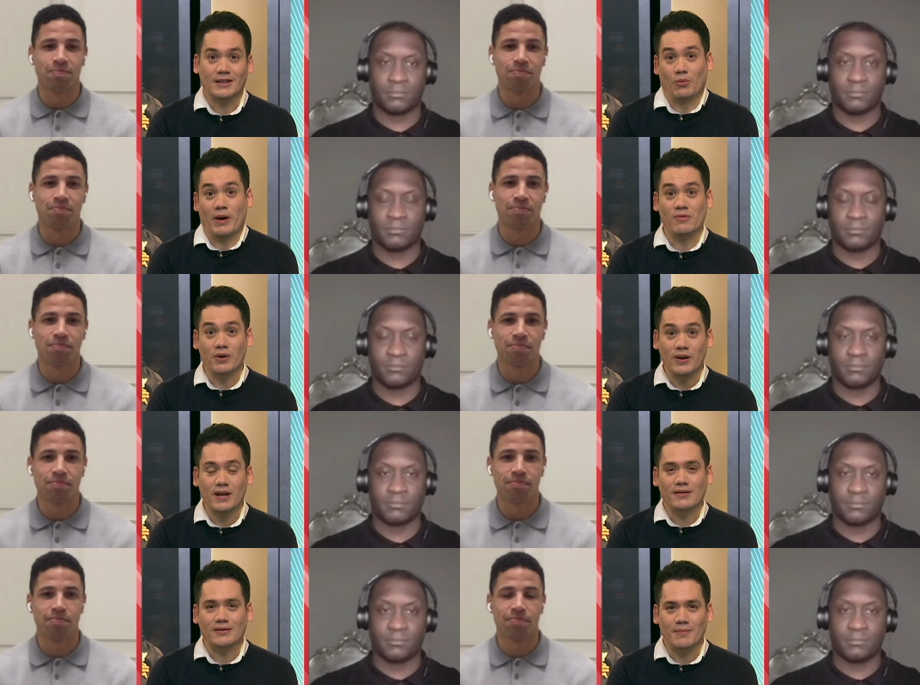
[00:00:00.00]
Speaker 1: Wayne
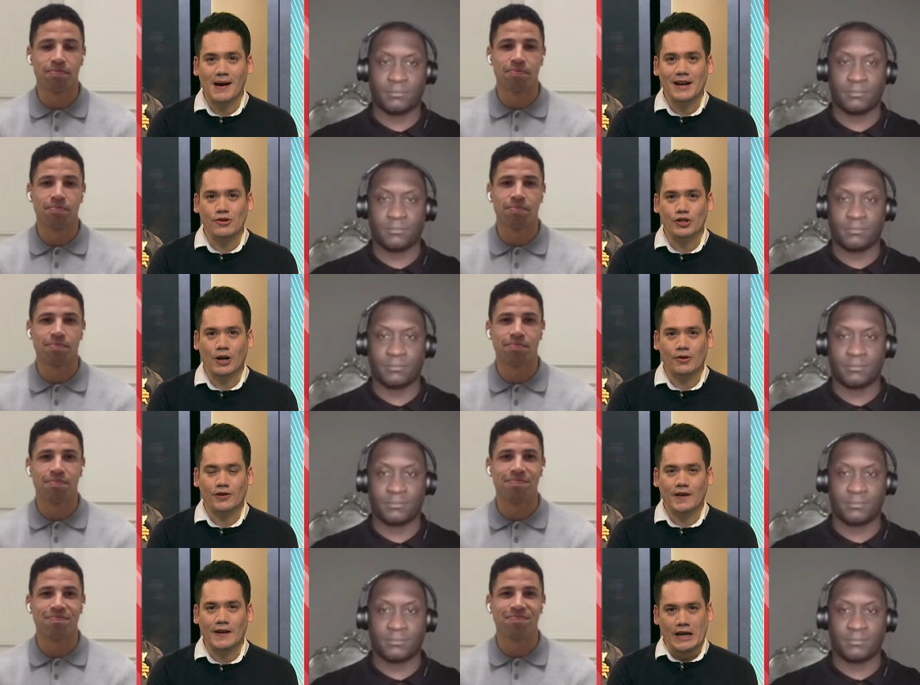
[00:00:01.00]
Rooney, the man in charge
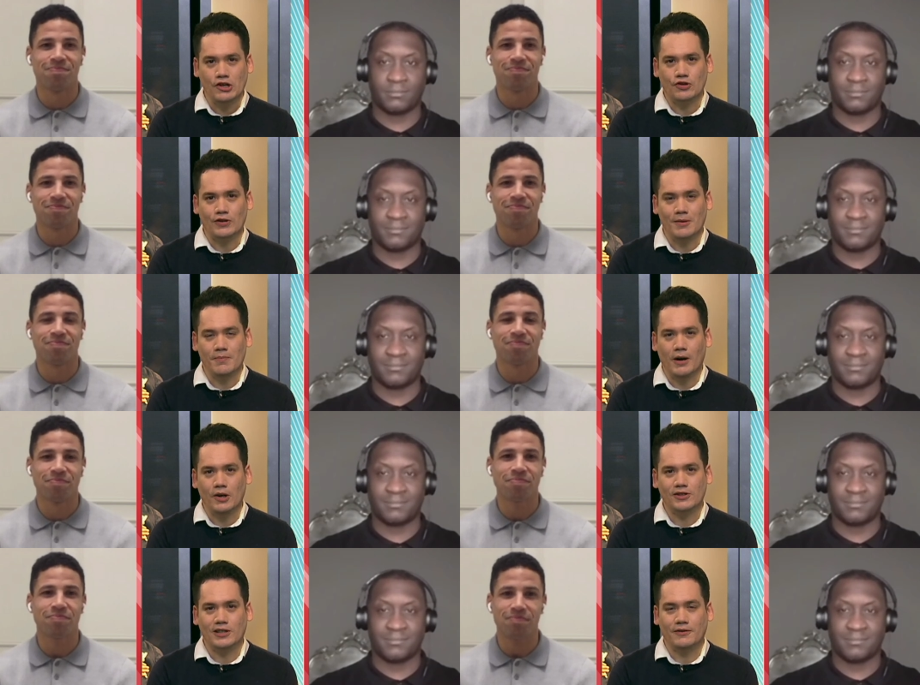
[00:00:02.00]
there, the interim
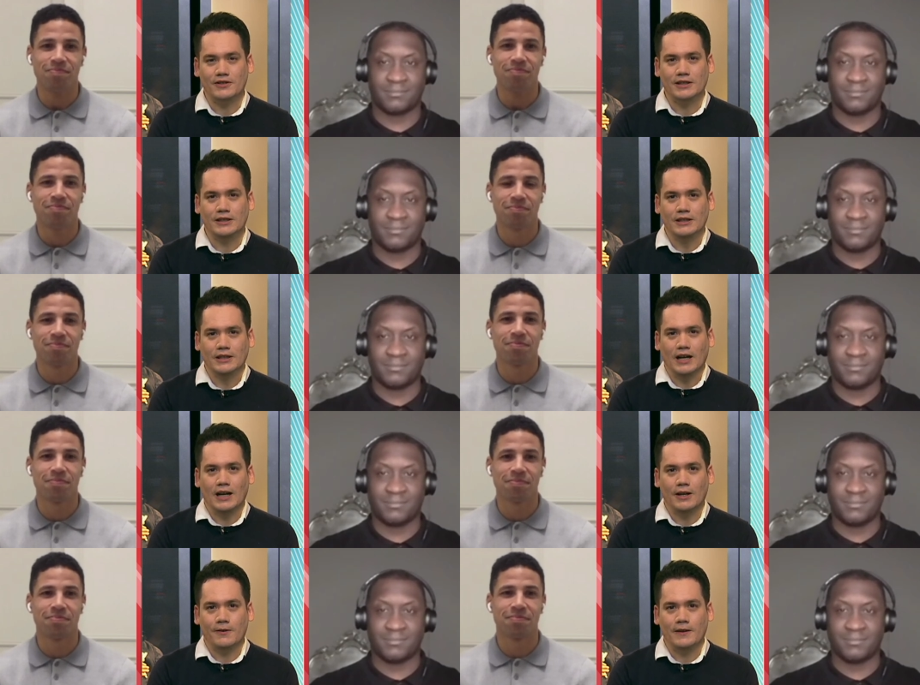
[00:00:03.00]
boss after
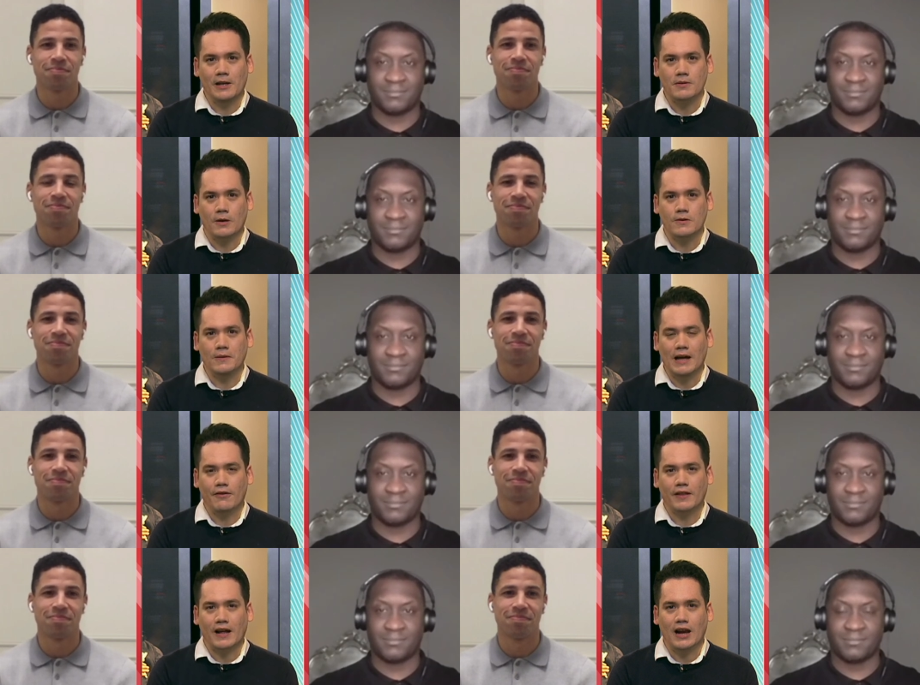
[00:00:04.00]
uh, Phillip Cocu
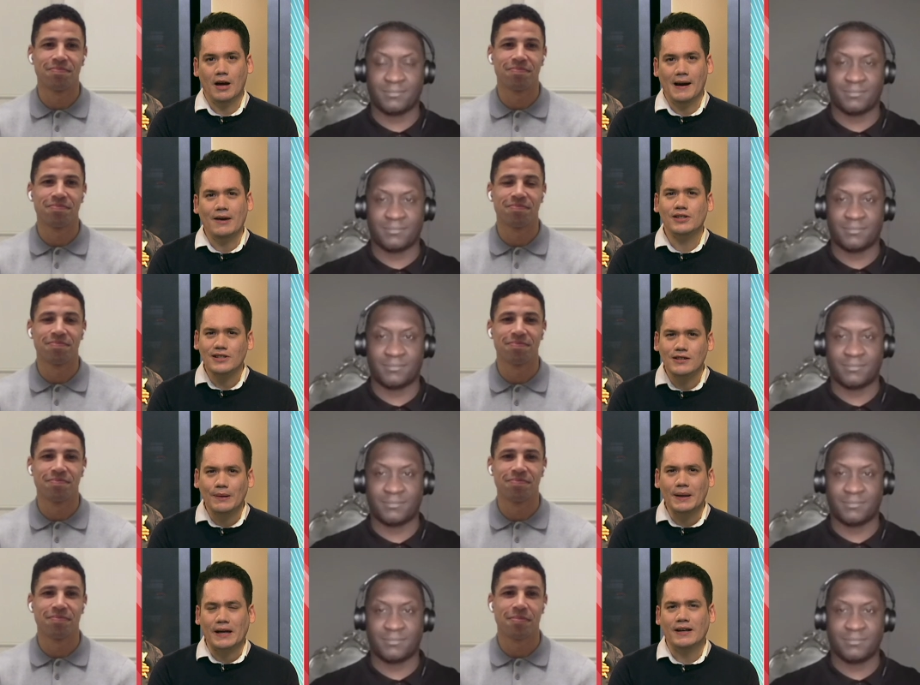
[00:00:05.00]
left the club. How's he
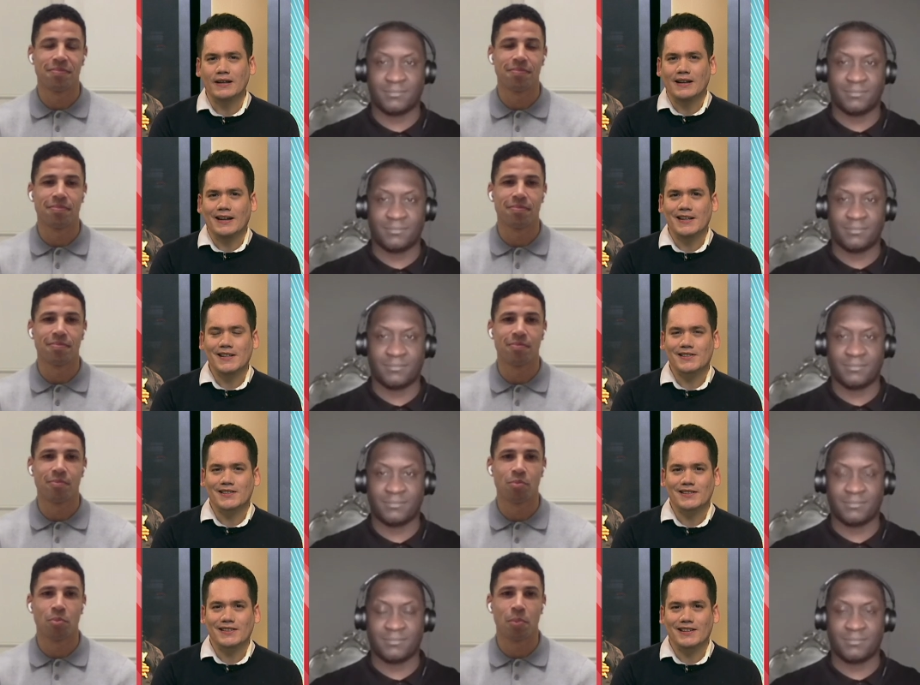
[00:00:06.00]
doing?
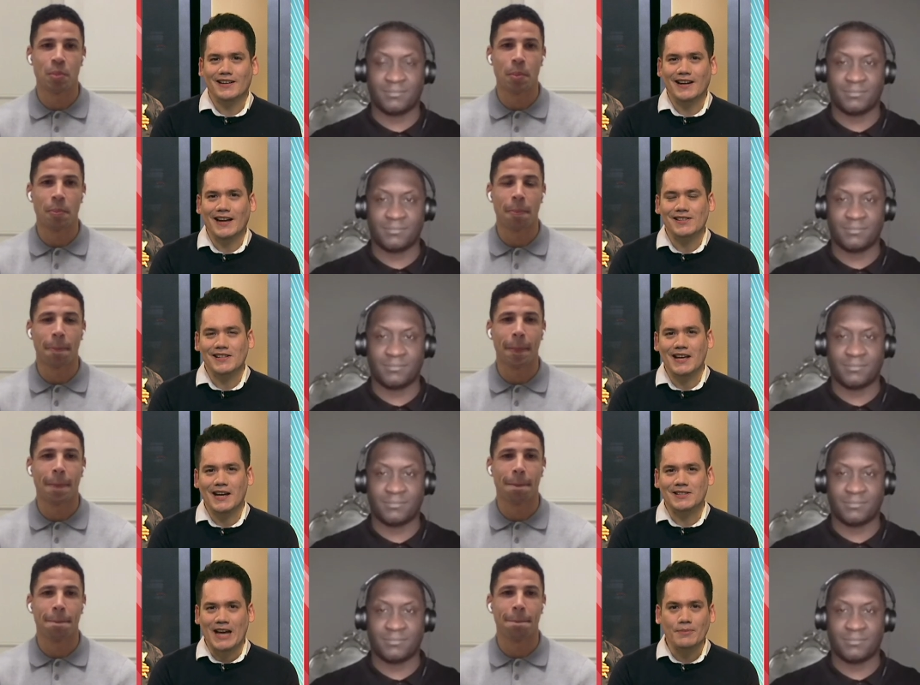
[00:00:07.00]
Has, has he
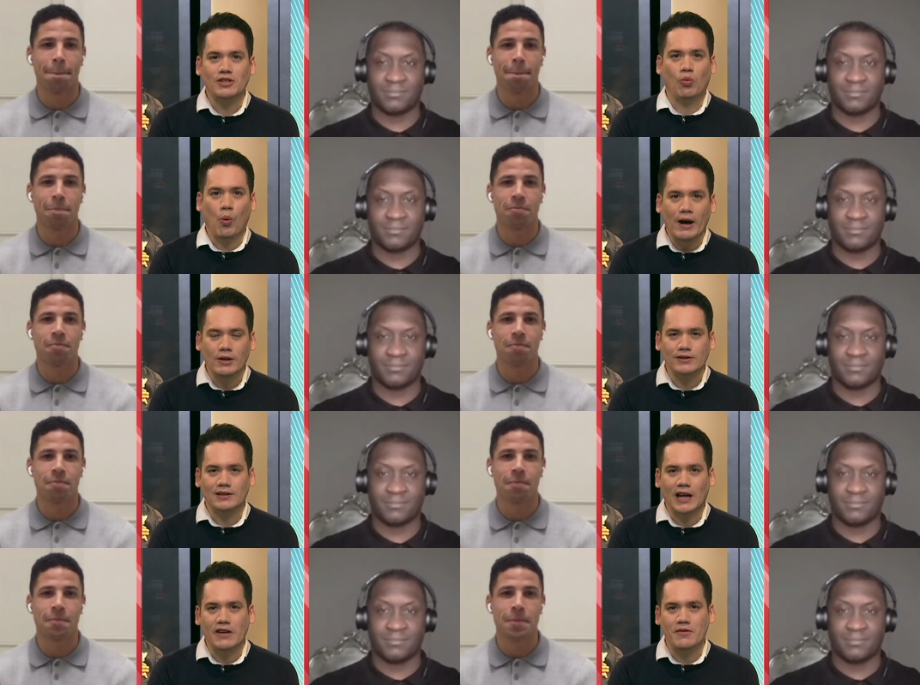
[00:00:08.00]
adapted well to
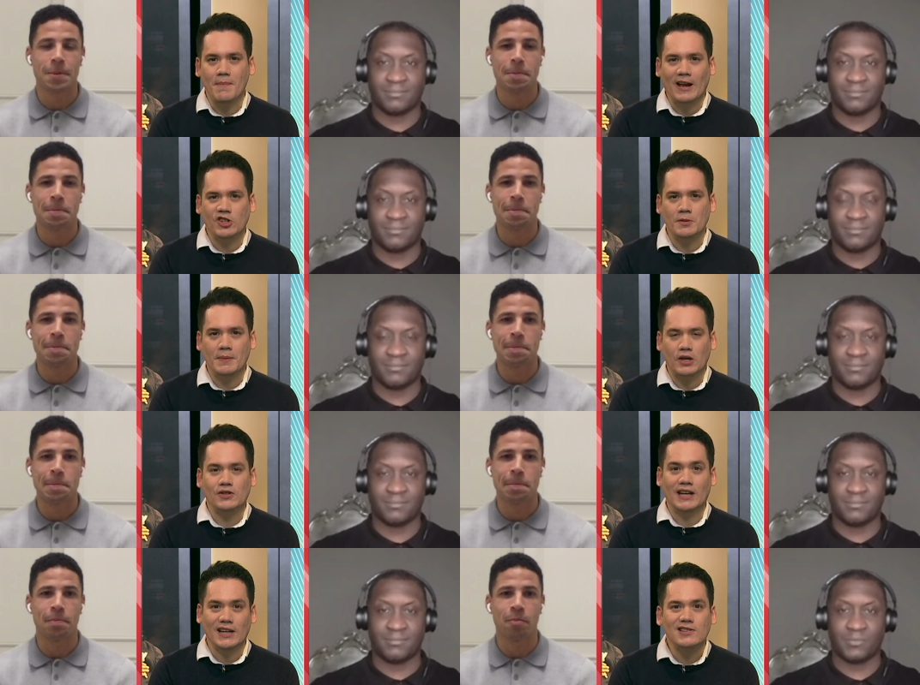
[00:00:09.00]
life in management? Because
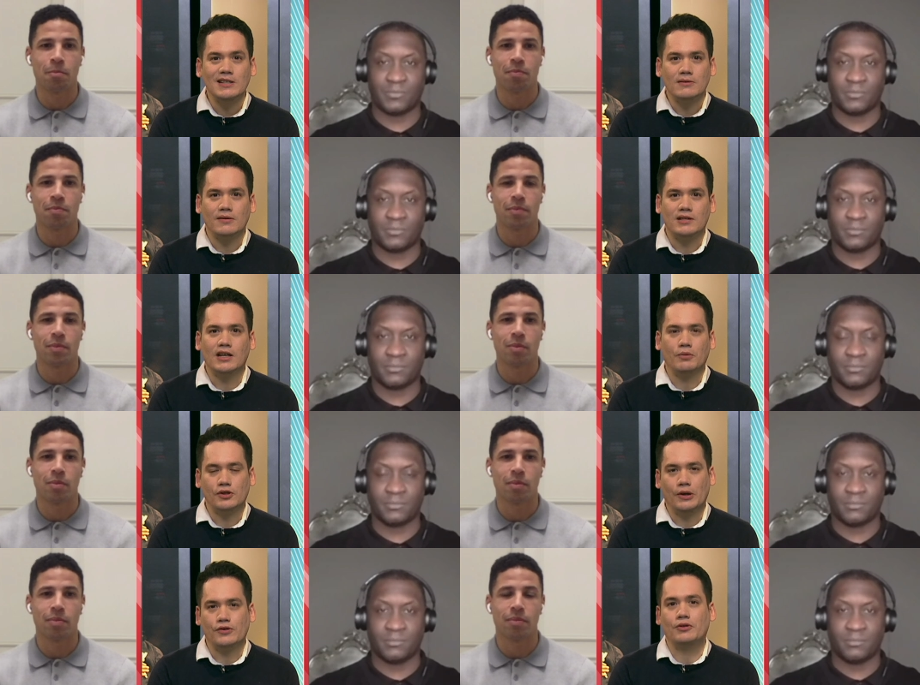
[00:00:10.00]
he has seemed to turn
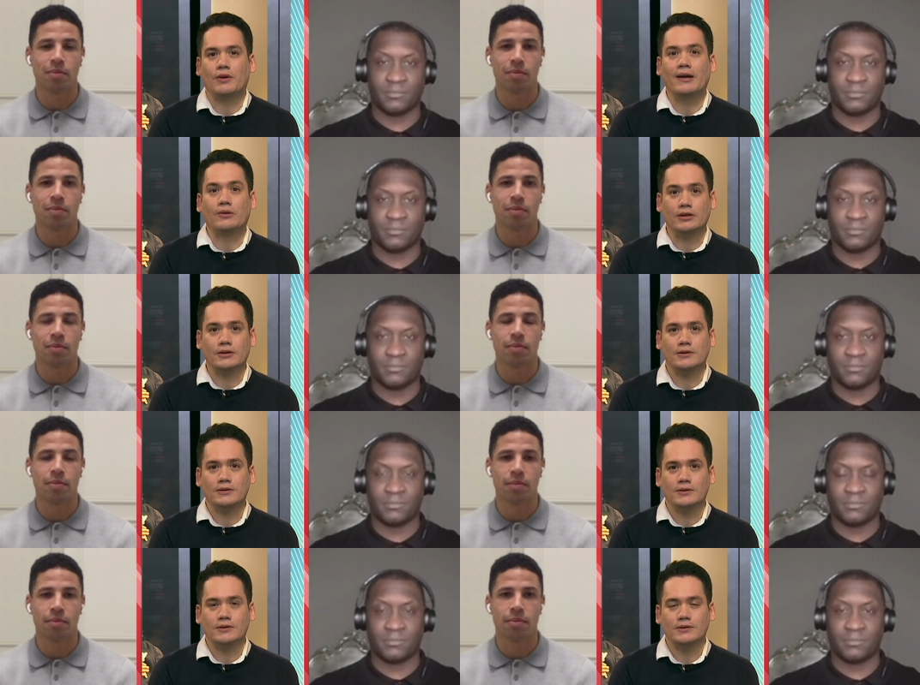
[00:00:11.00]
results around.
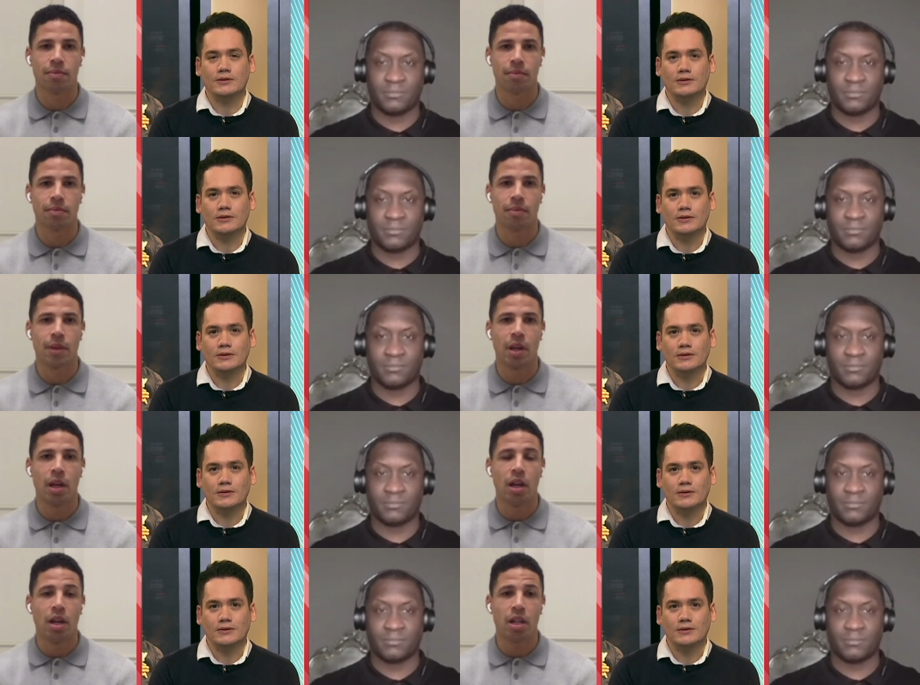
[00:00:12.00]

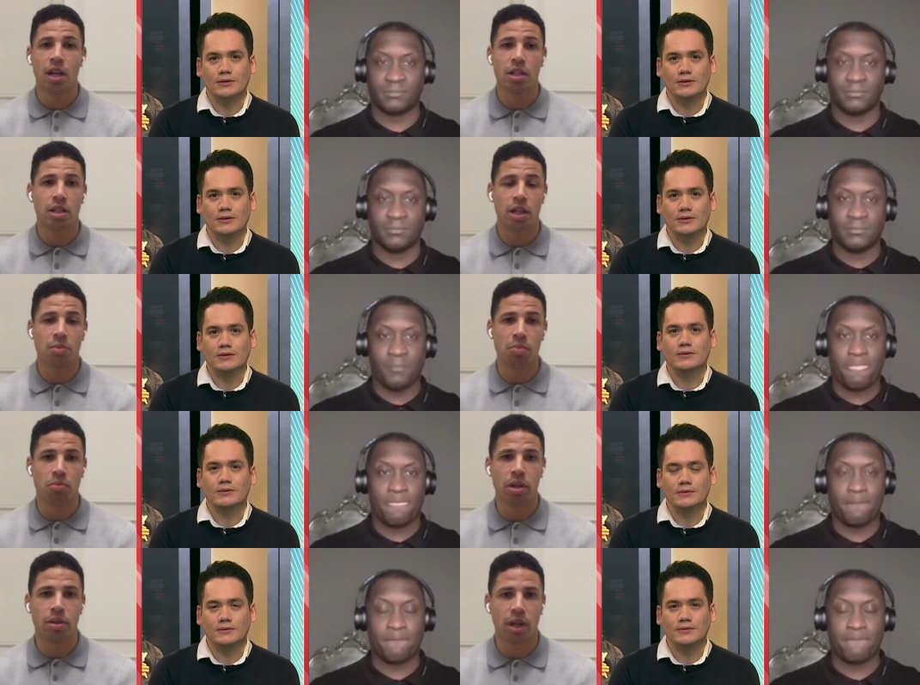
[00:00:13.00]
Speaker 2: Yeah, he's, he's been brilliant.